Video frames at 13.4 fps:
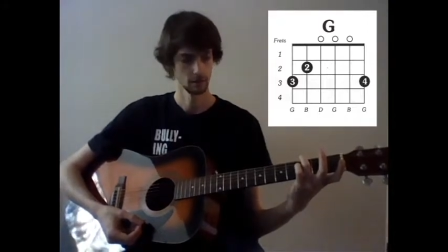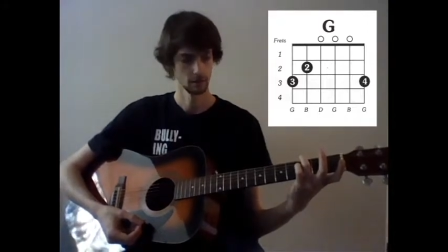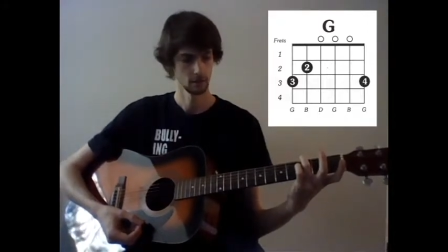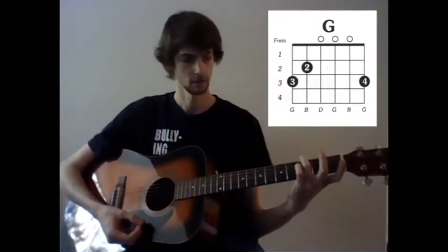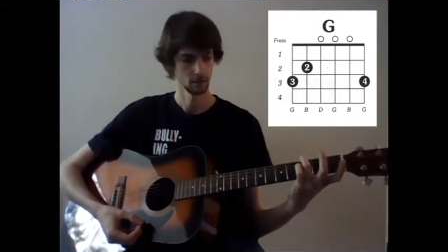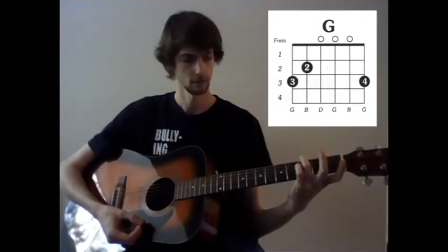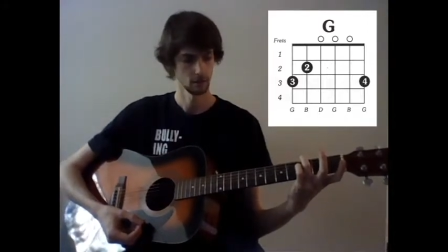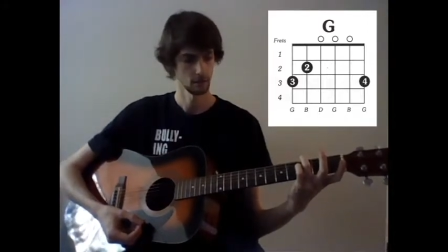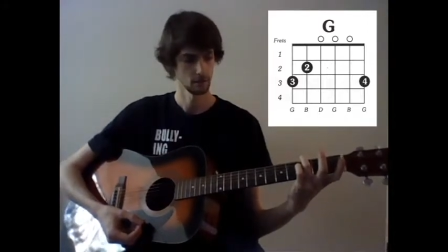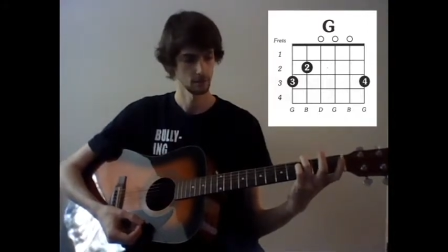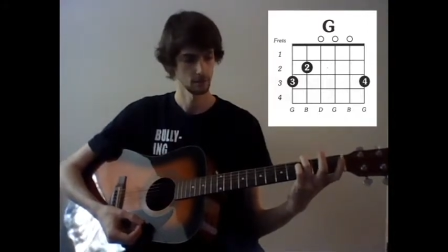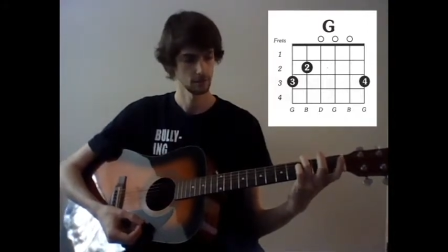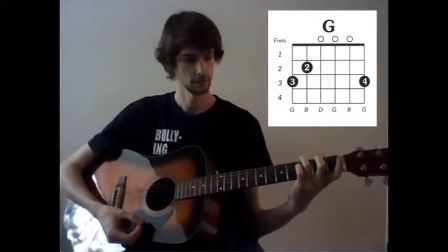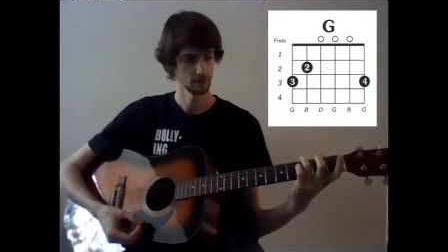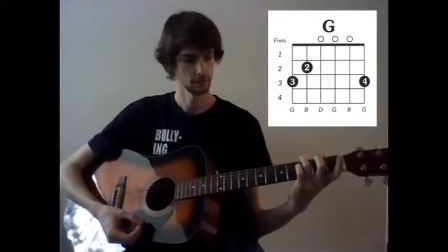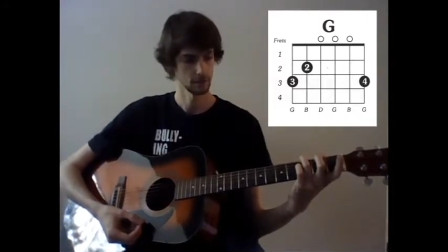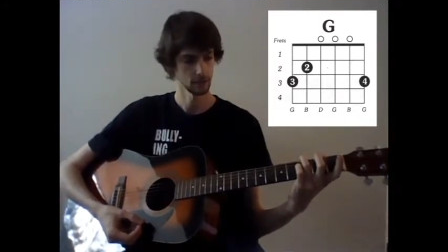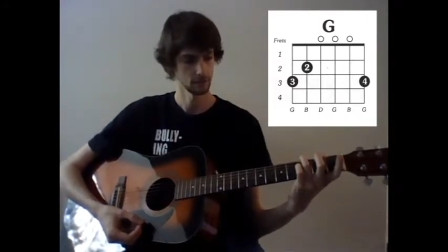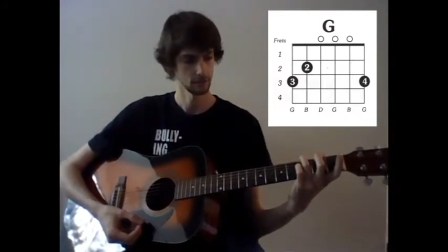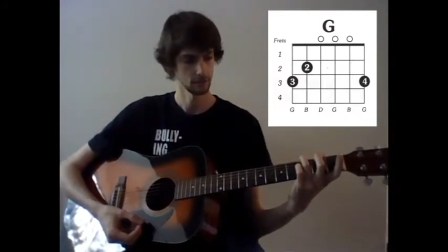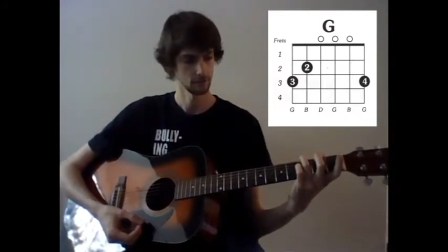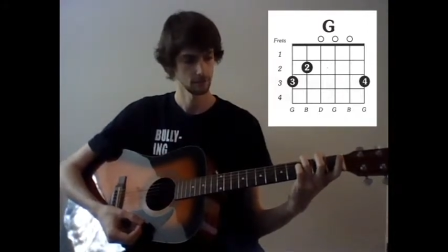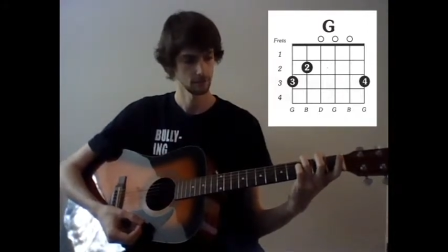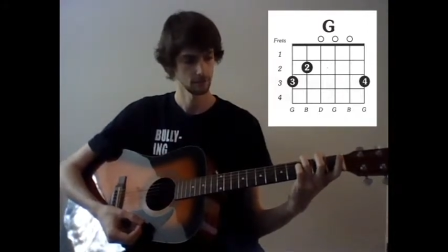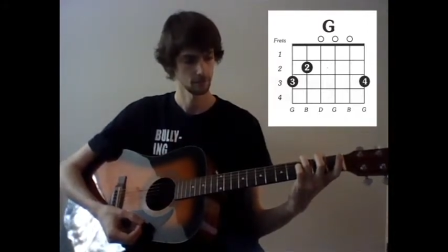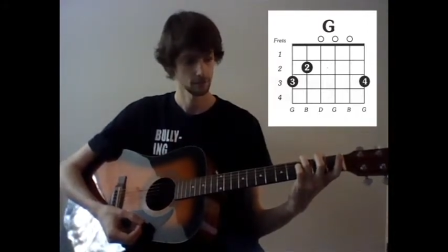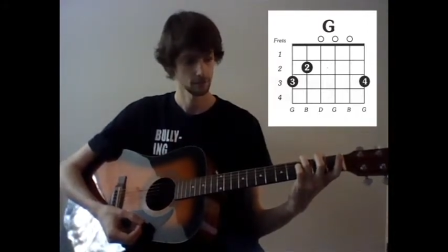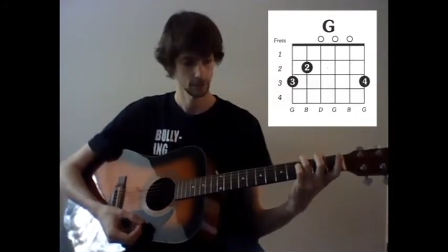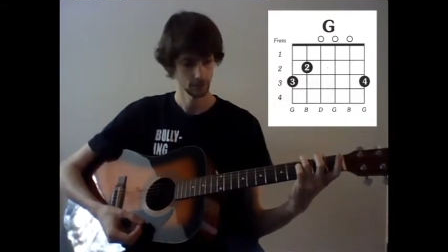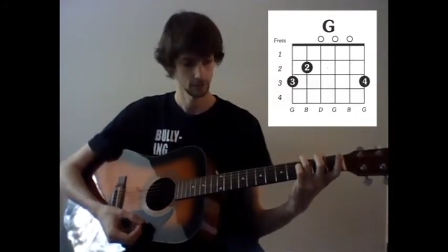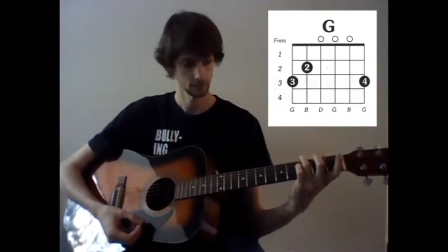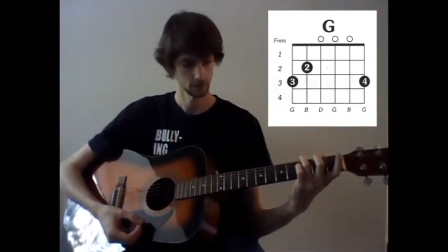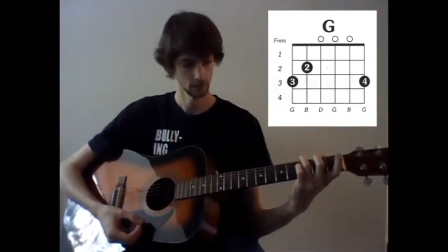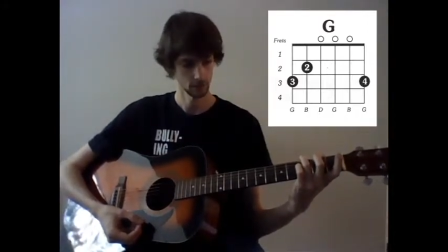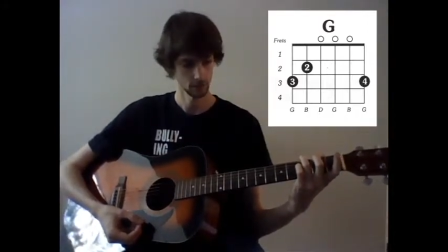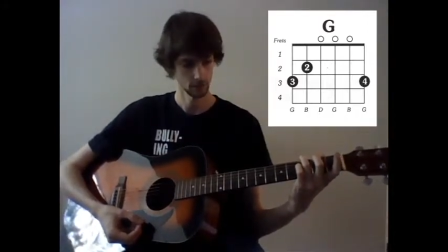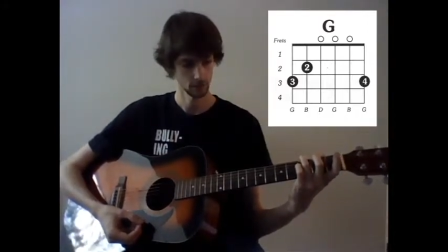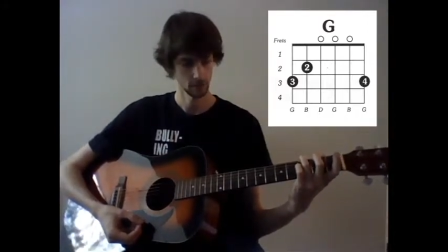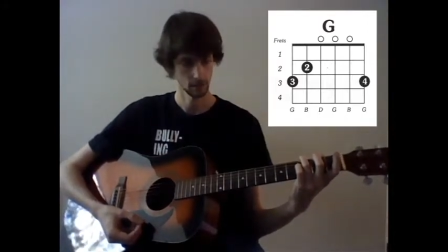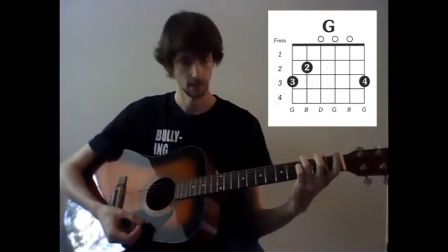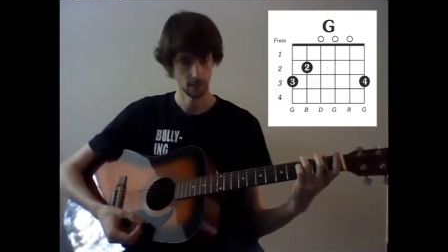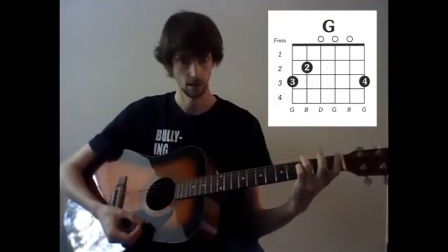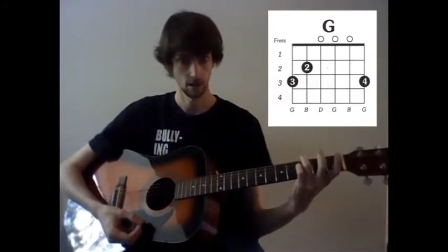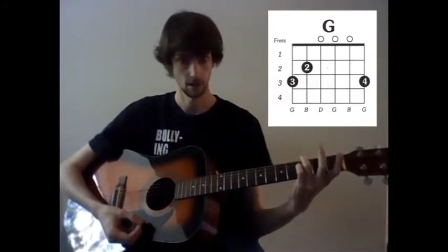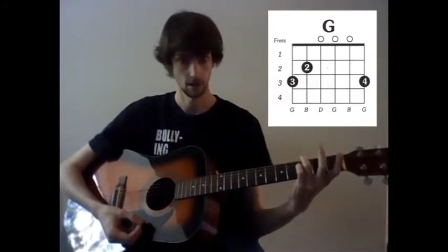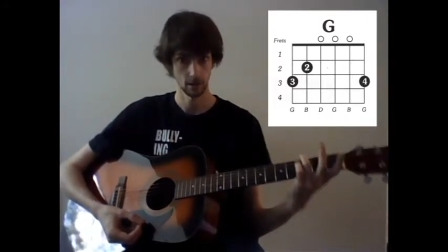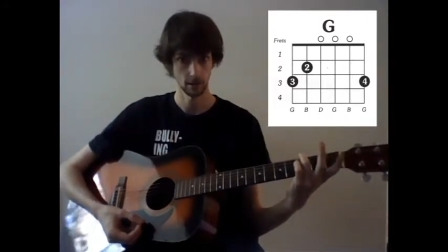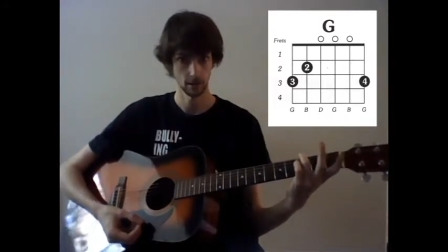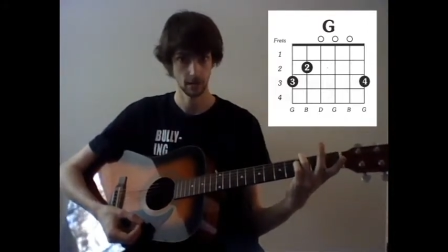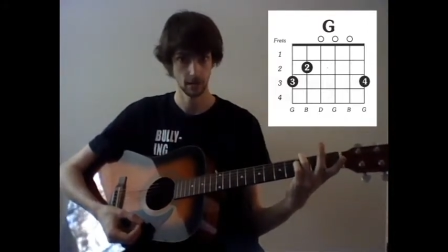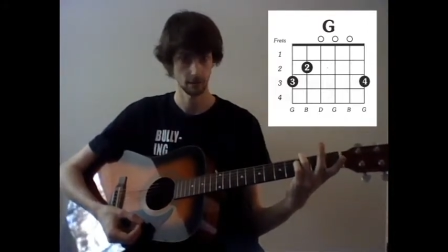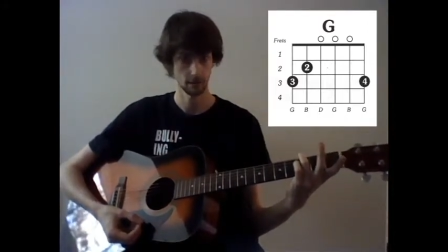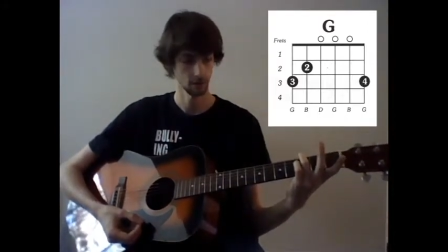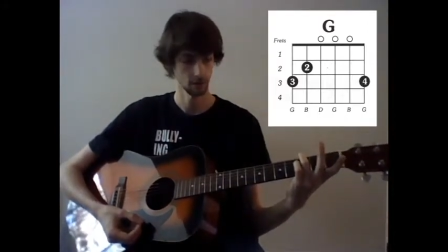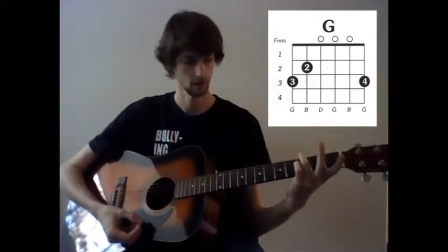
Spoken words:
of the 6th string, and then our 2nd finger